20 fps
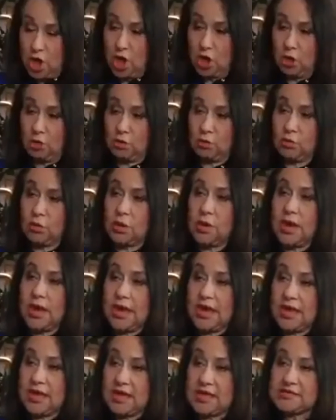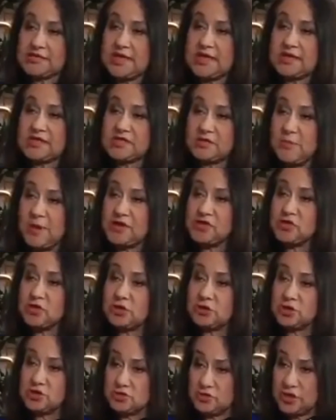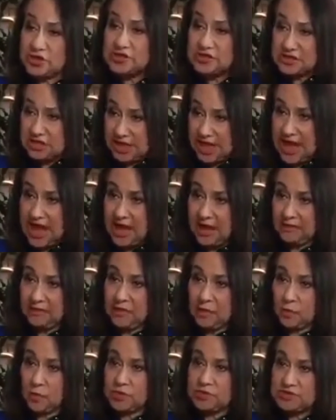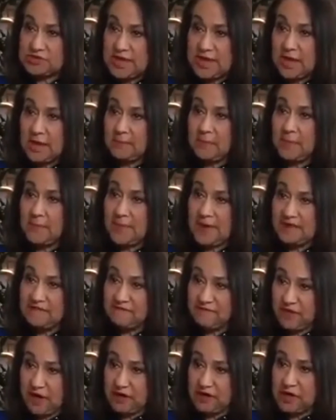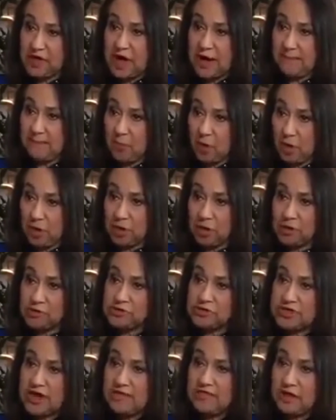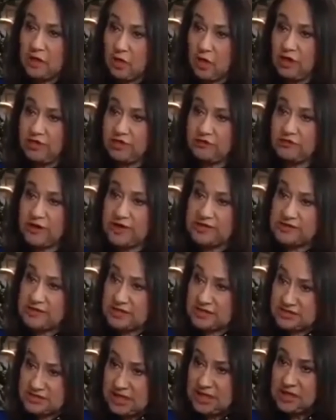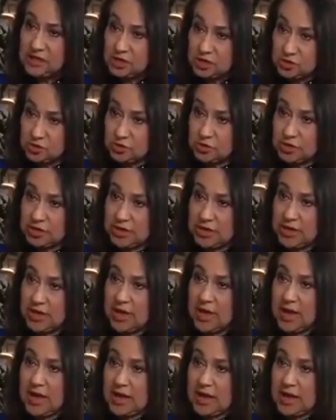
No, it is in a special trust account that was set up by Ferdinand Marcos, and the authorized signatory